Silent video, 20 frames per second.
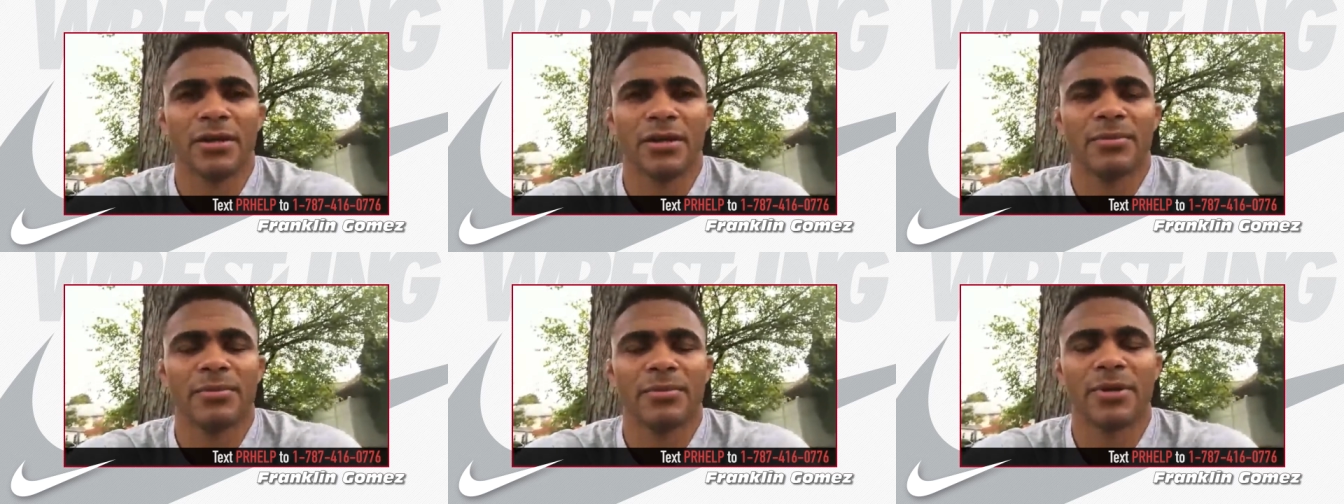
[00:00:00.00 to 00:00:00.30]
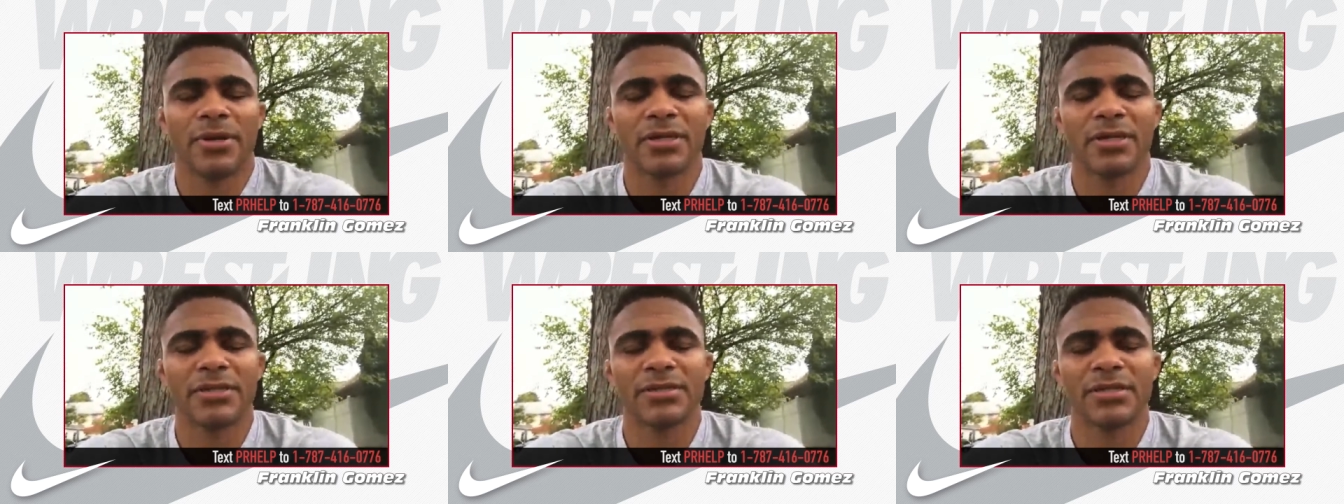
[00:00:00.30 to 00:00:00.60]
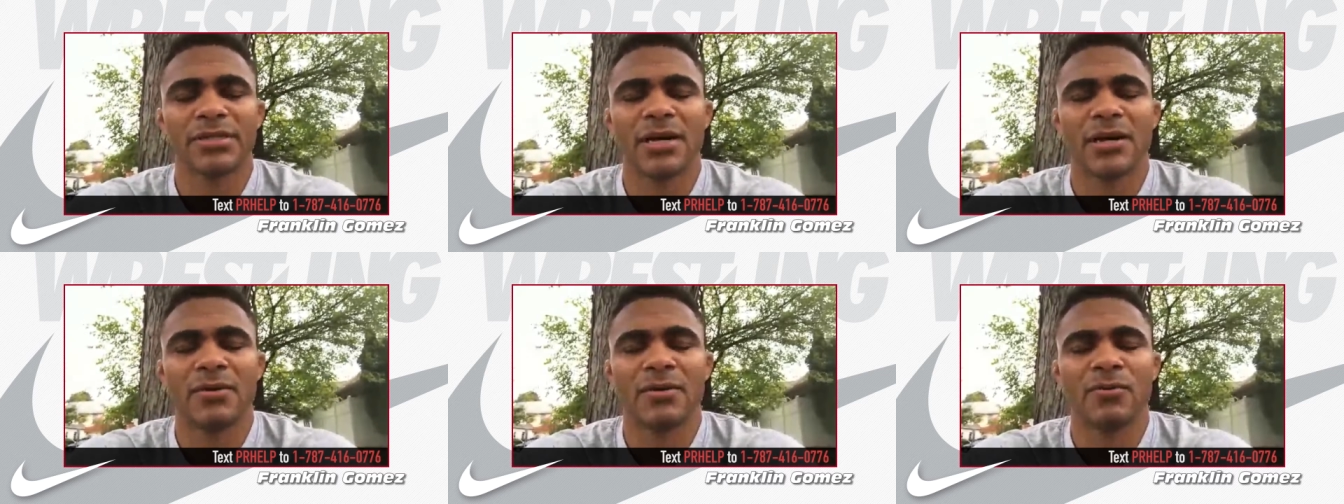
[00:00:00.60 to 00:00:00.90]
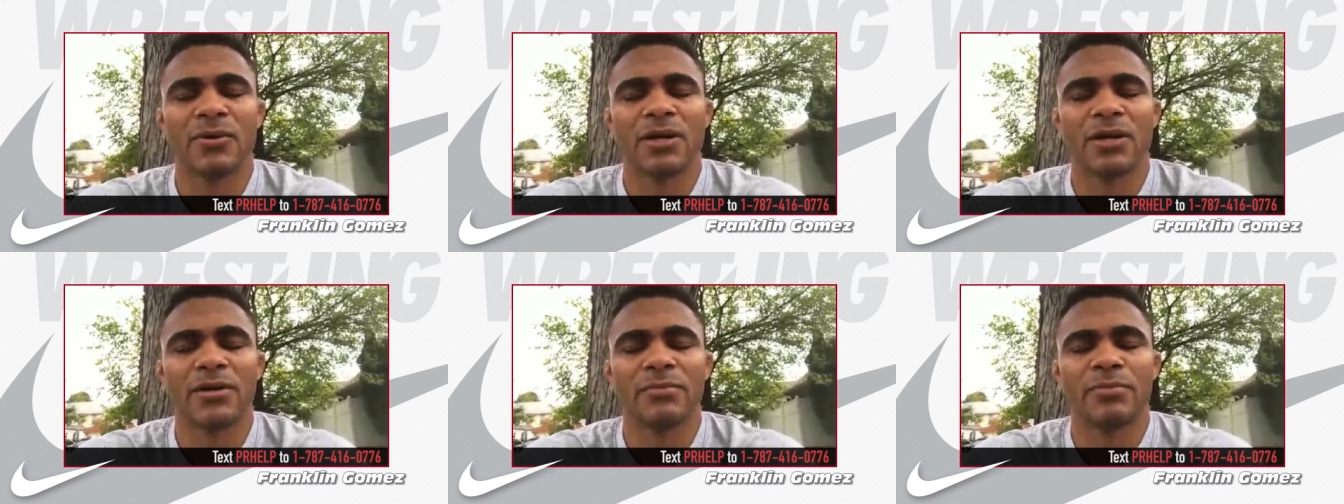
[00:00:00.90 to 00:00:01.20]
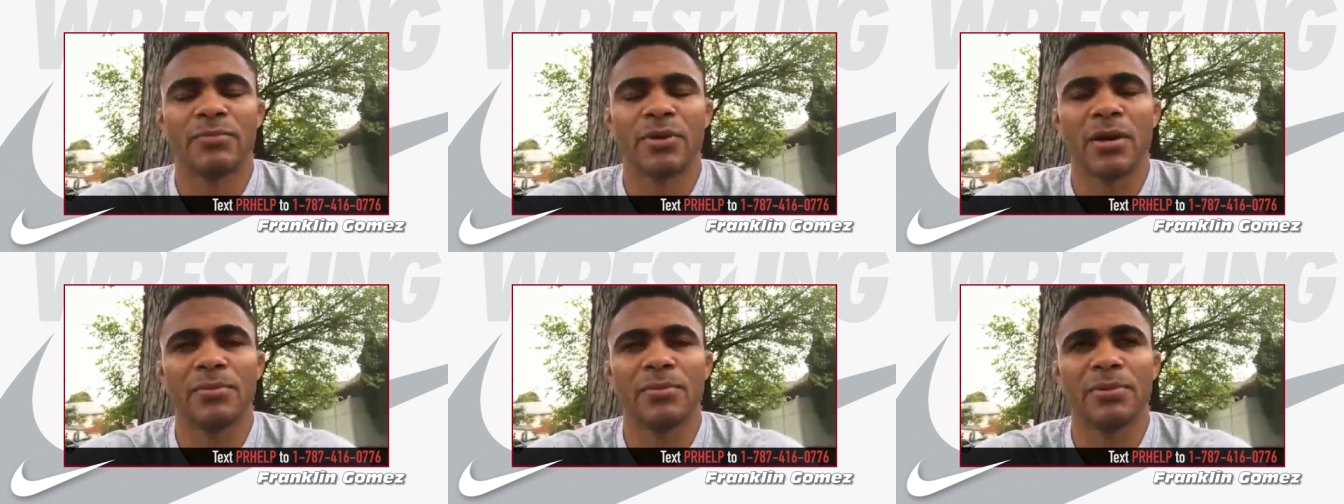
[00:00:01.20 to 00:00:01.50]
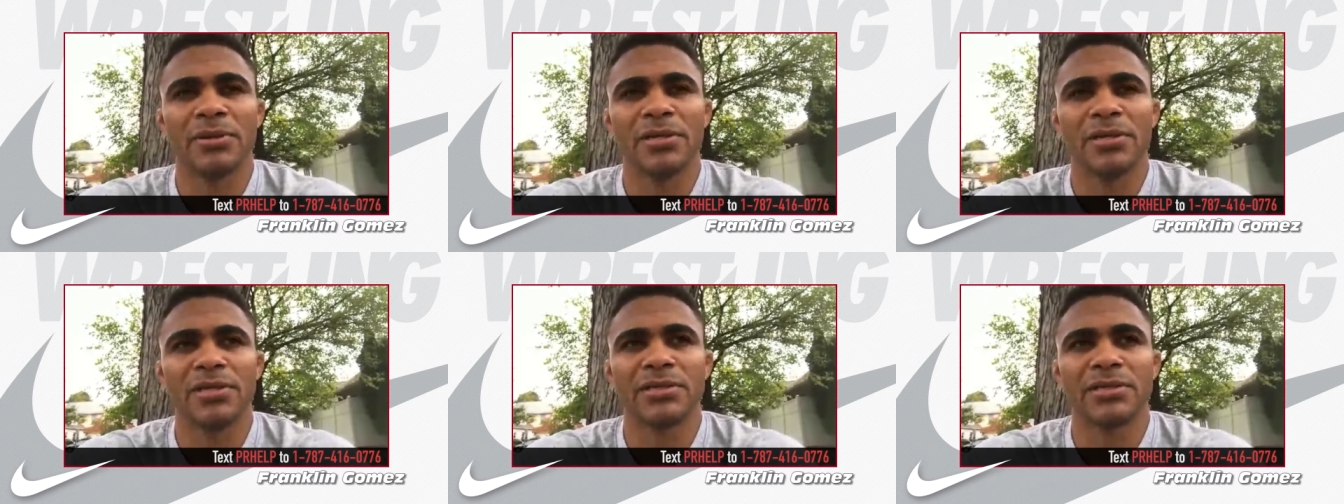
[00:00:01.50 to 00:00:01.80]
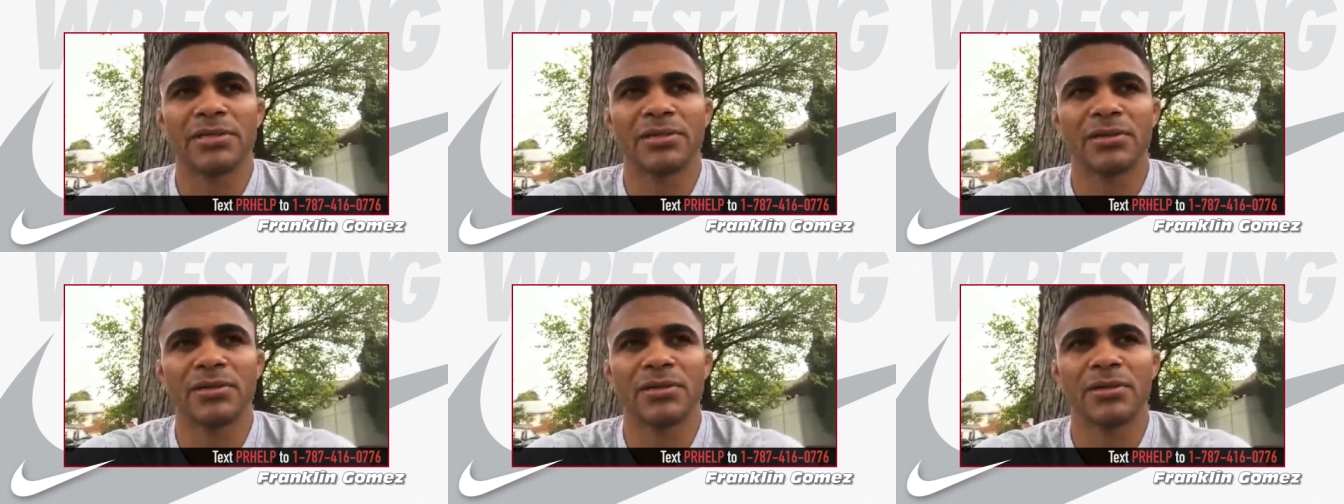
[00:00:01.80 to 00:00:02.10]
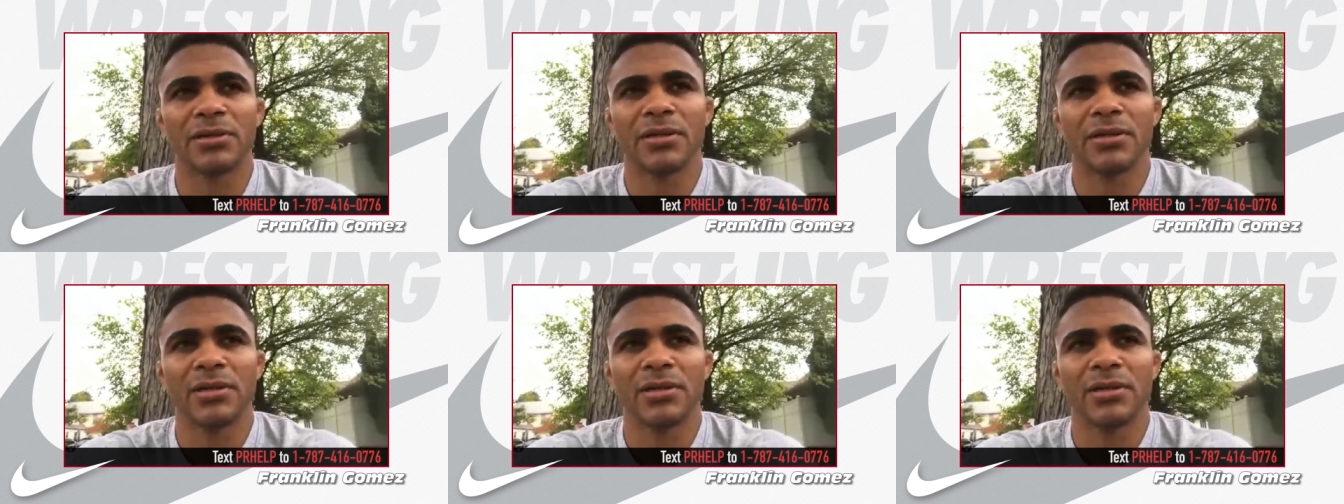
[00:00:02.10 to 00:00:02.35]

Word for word: but it's not working properly. So,